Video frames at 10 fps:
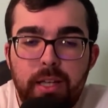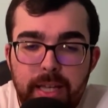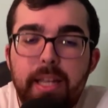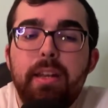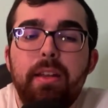
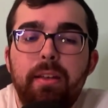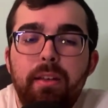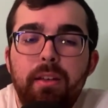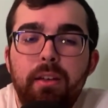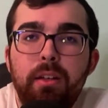in
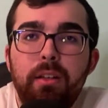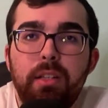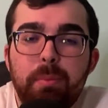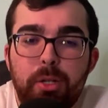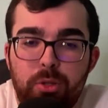
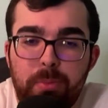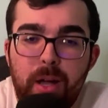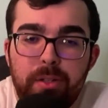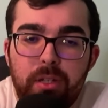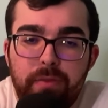the
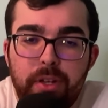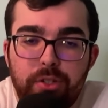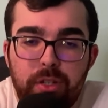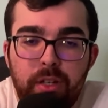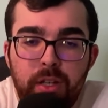Metropolitan
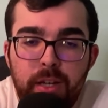Division.